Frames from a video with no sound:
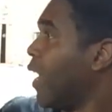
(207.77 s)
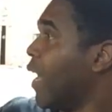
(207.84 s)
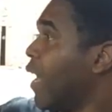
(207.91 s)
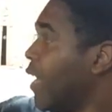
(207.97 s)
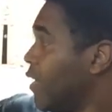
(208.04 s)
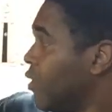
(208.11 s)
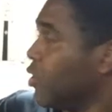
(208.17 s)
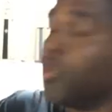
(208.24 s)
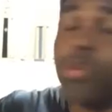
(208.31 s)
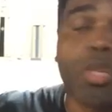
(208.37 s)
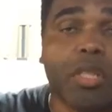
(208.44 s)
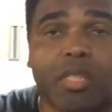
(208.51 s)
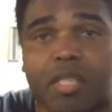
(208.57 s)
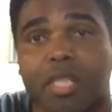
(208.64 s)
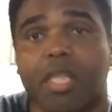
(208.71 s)
and
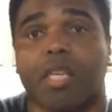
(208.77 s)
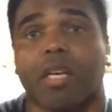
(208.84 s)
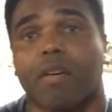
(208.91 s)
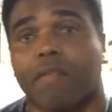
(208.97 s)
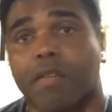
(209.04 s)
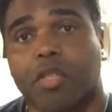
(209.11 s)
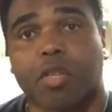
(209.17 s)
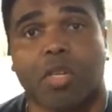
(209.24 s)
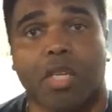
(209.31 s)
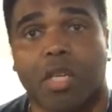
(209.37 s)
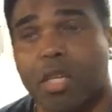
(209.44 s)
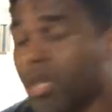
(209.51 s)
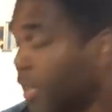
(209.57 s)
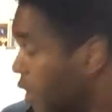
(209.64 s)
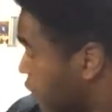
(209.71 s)
you can see if it's going
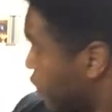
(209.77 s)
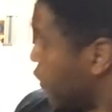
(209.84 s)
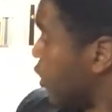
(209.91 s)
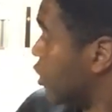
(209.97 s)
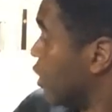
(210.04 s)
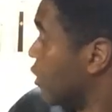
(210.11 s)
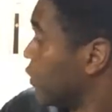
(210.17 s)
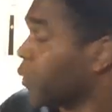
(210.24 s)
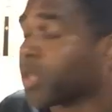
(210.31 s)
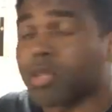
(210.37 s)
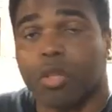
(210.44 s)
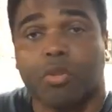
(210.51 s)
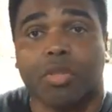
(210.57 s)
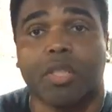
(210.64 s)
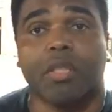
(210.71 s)
to interfere with
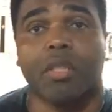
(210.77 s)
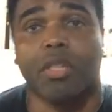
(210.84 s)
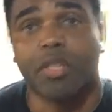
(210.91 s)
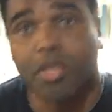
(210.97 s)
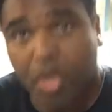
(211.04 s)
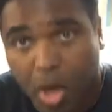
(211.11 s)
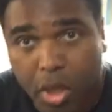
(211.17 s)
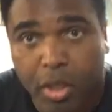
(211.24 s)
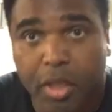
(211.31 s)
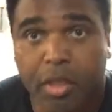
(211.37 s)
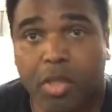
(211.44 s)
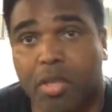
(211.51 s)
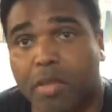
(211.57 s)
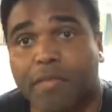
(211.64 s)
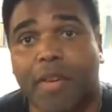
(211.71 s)
closing on your
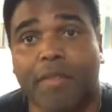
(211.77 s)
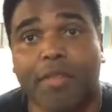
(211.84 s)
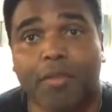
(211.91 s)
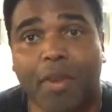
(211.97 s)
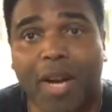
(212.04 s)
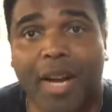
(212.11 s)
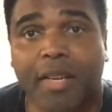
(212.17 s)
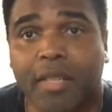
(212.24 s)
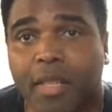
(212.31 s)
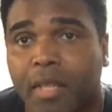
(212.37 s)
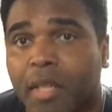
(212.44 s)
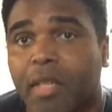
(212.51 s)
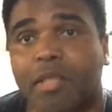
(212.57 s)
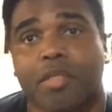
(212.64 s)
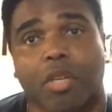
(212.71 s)
hood on your favorite ride.
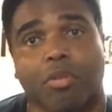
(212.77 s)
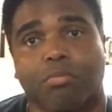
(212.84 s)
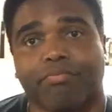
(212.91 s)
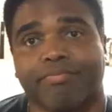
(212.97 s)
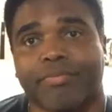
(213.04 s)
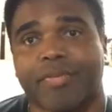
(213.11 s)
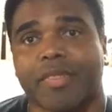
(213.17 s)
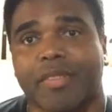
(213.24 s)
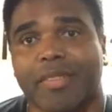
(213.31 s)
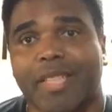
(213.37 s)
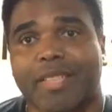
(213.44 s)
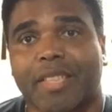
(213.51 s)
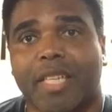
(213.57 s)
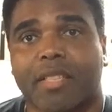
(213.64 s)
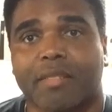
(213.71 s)
So
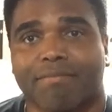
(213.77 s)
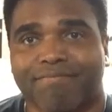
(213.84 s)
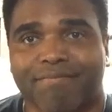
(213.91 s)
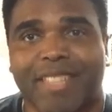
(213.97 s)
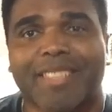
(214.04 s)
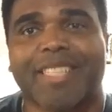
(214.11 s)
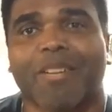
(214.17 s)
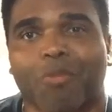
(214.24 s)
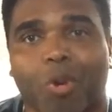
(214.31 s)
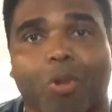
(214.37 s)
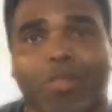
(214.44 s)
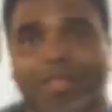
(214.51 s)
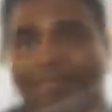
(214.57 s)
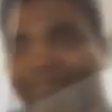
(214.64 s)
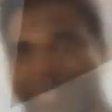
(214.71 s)
let's get let's get
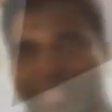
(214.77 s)
rolling.